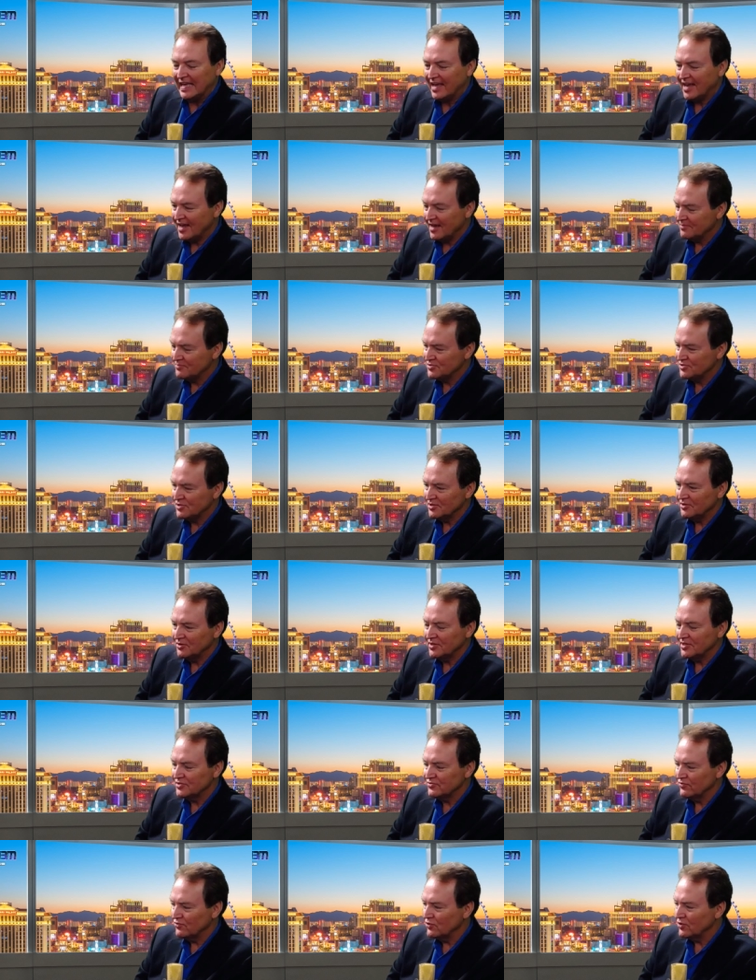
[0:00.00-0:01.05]
Absolutely,
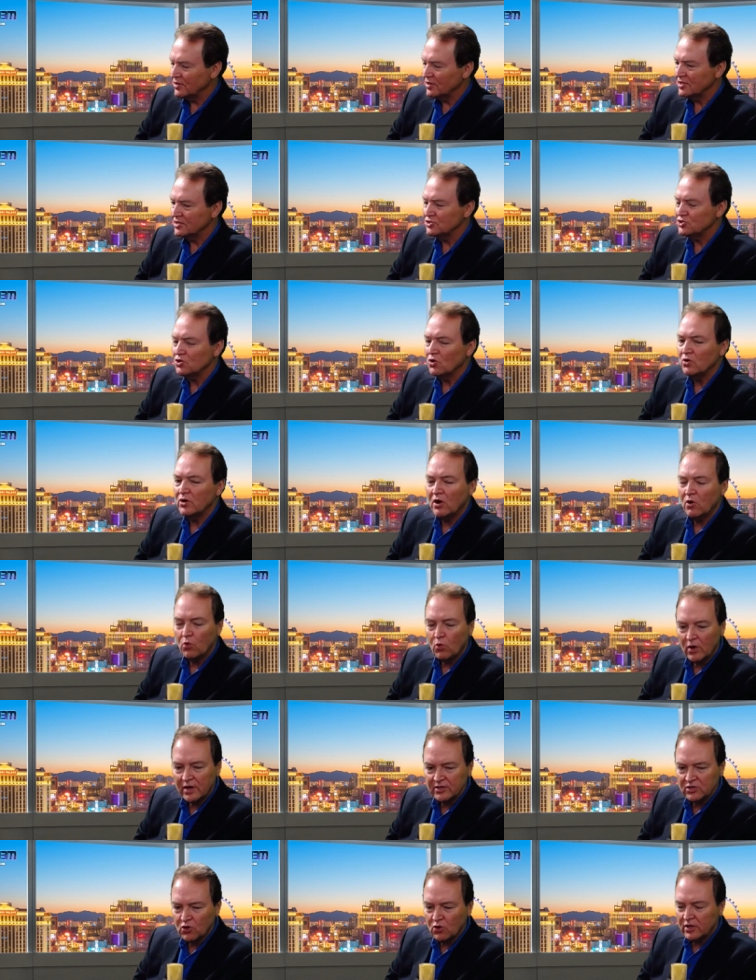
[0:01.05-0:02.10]
it's very good. So now
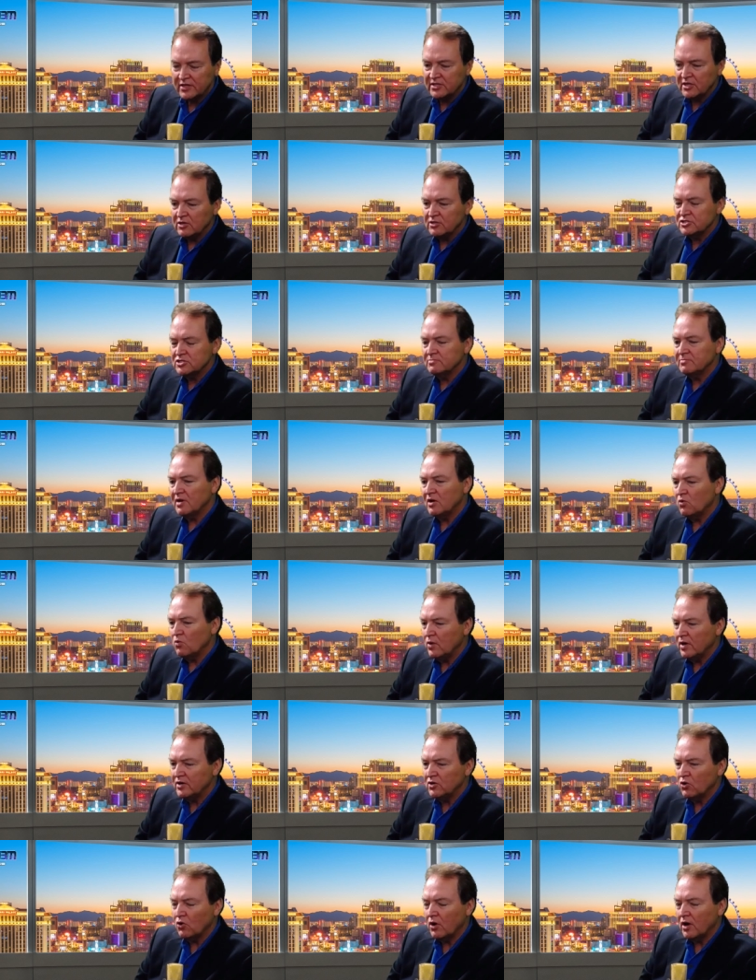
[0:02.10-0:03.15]
OneCoin, tell us about
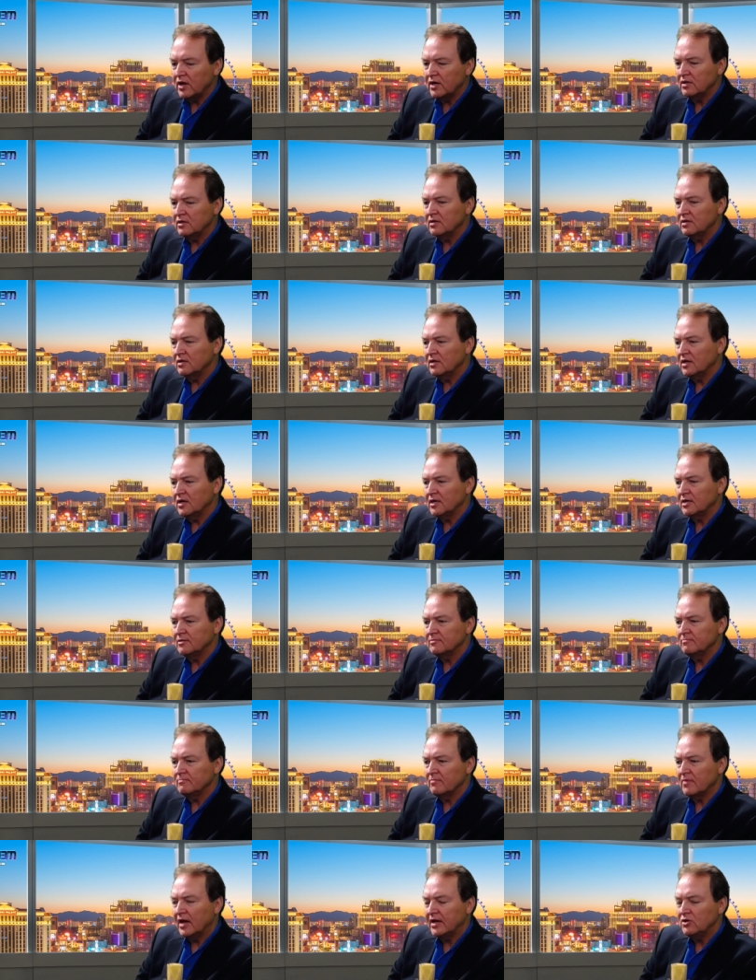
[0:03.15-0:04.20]
OneCoin.
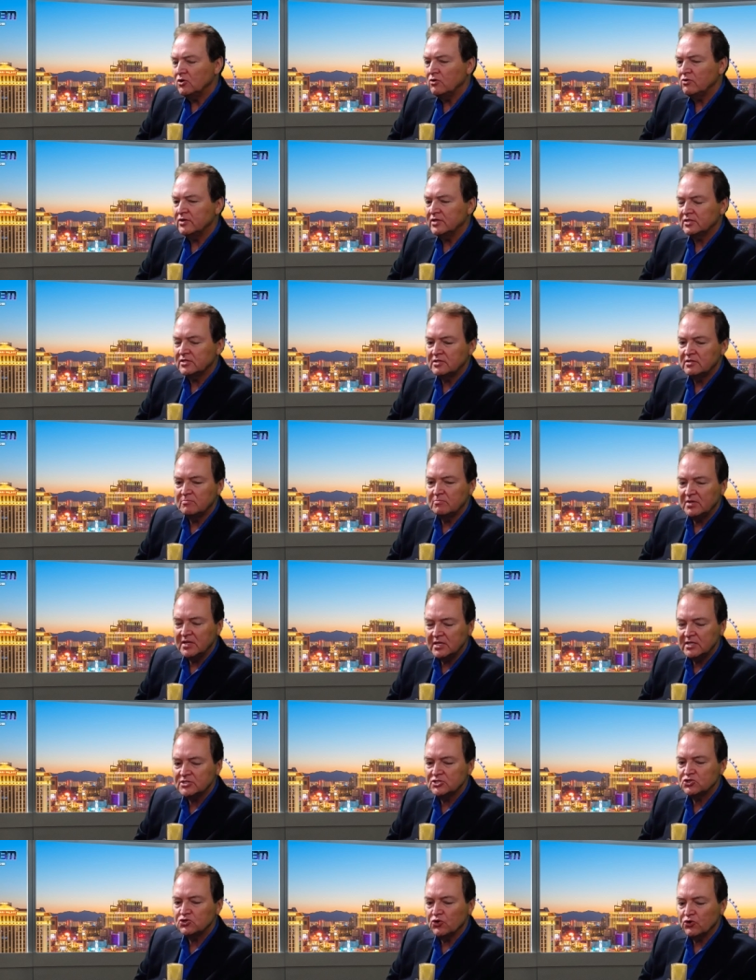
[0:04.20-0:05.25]
I know that the
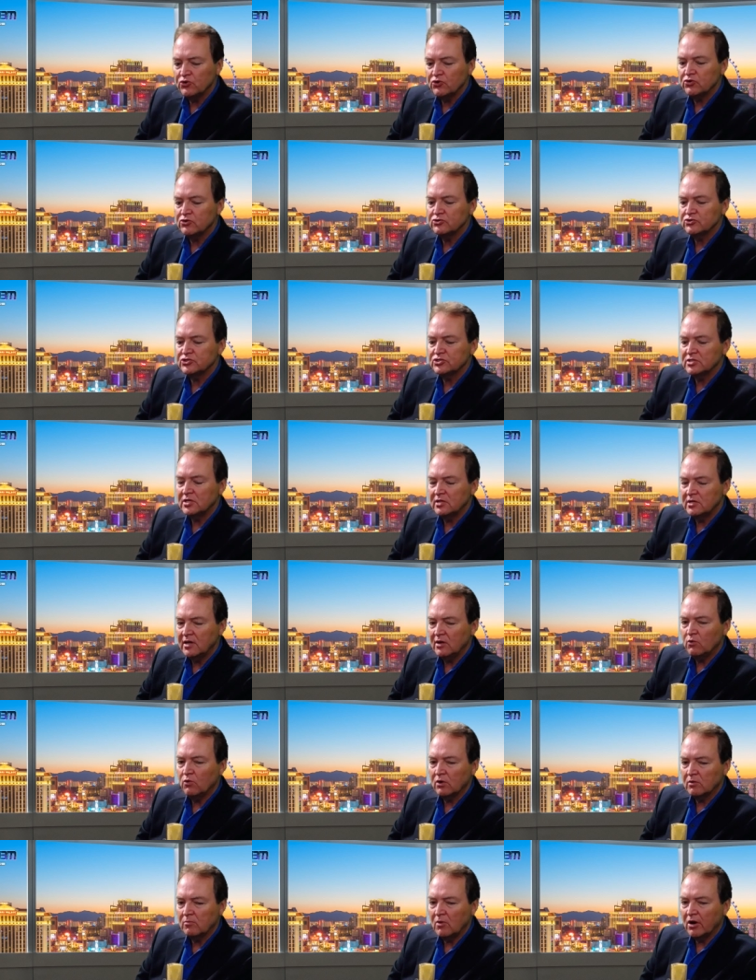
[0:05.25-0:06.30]
biggest earners in
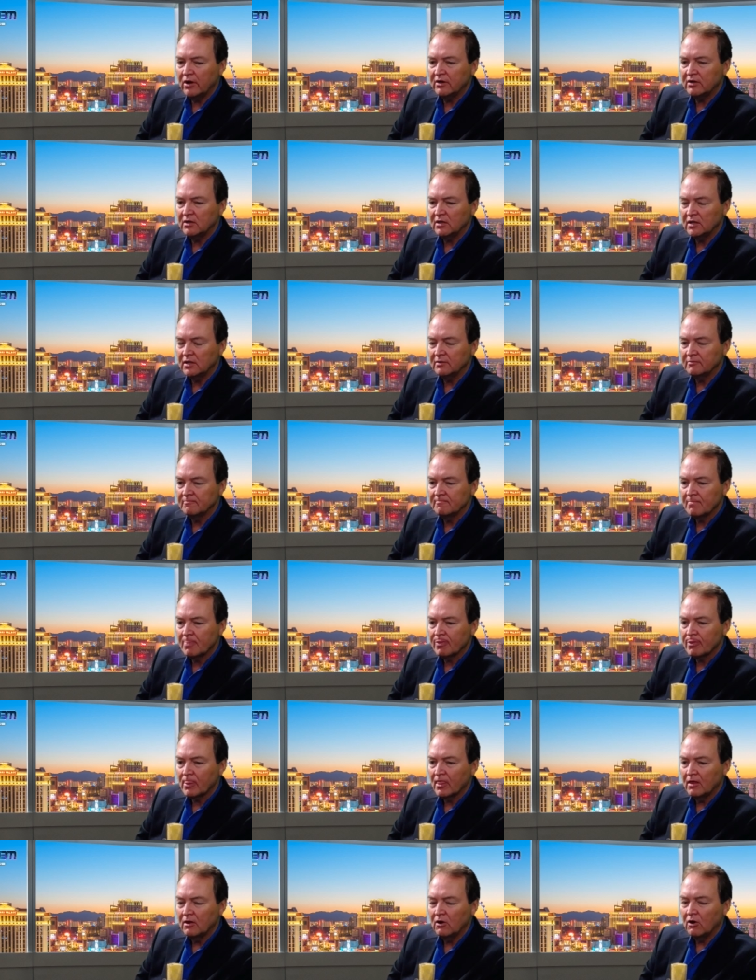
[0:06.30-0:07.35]
network marketing
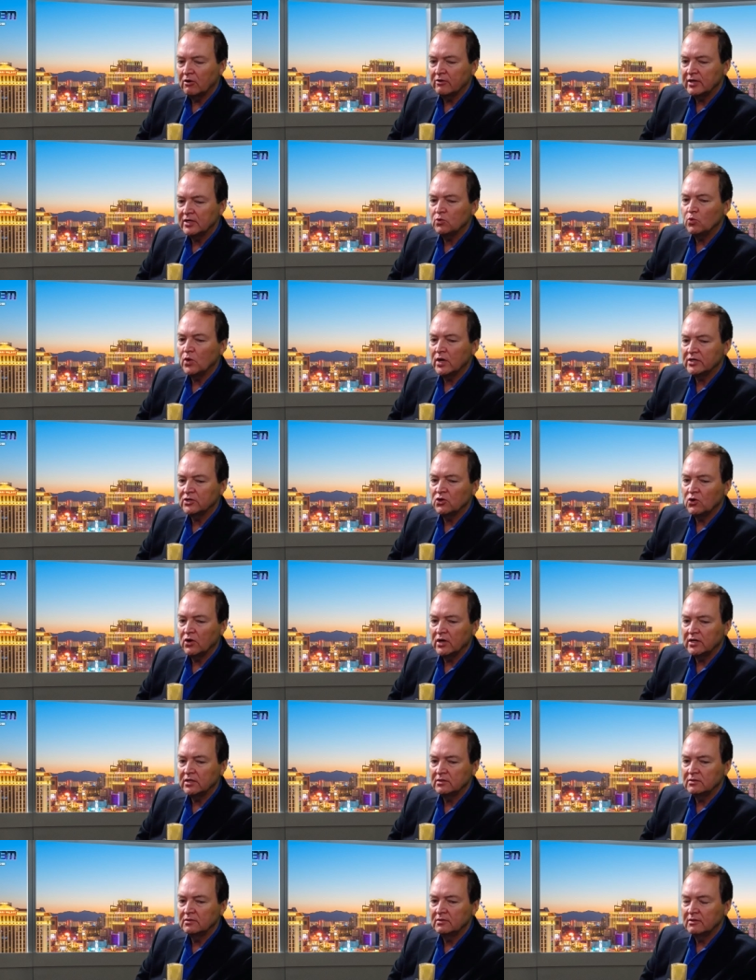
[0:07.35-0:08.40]
are in
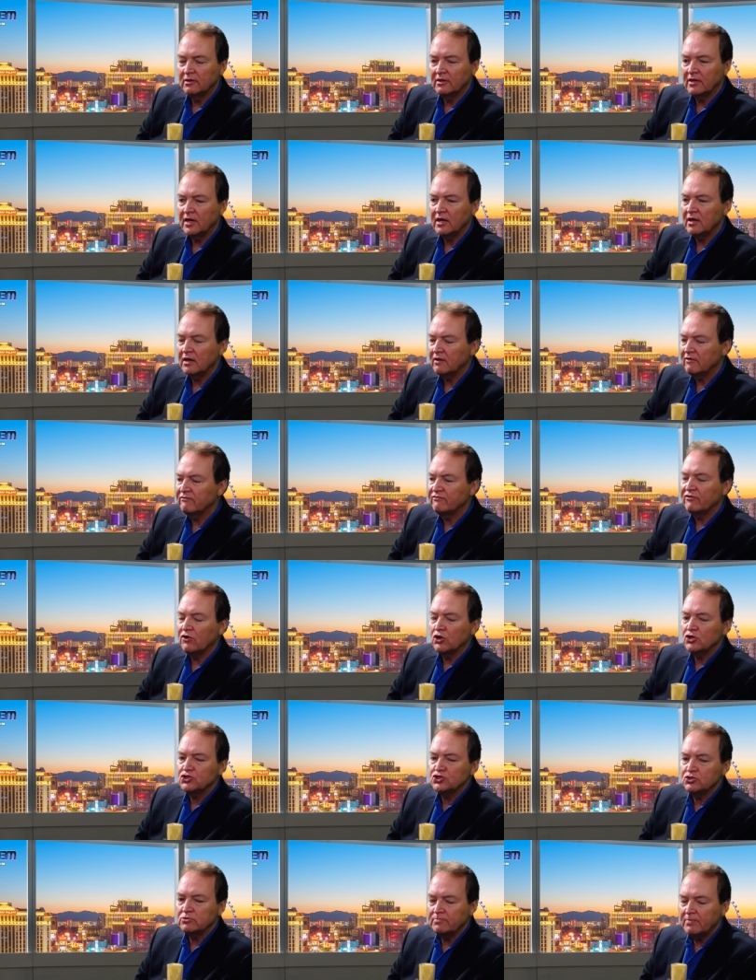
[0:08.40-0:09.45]
OneCoin. They have
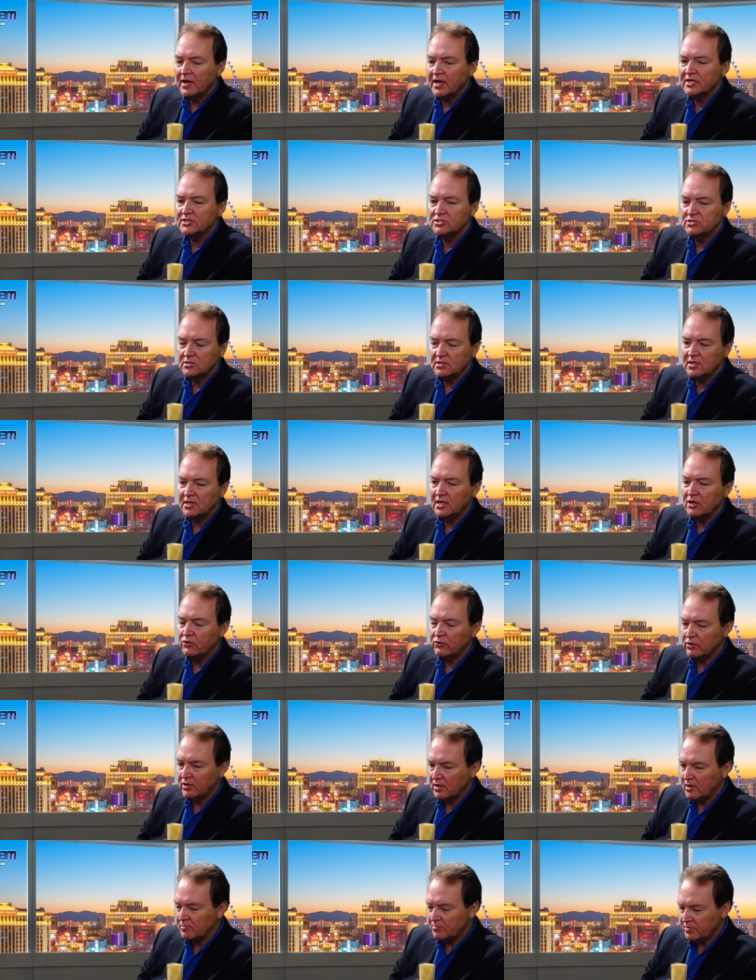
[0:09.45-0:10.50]
far surpassed any
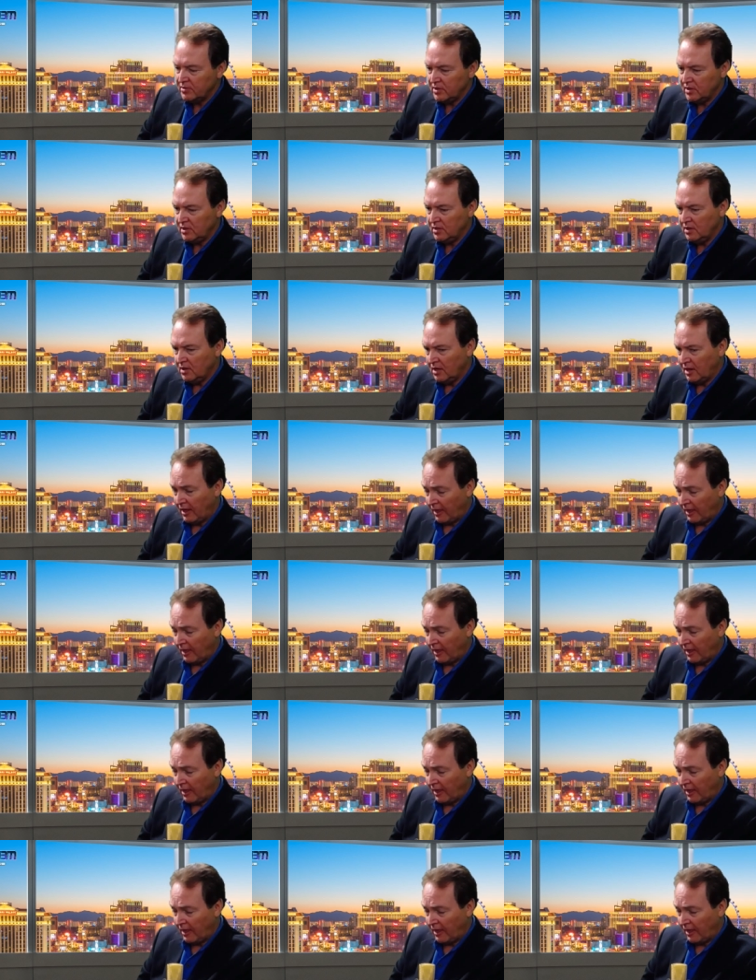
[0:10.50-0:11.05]
other company.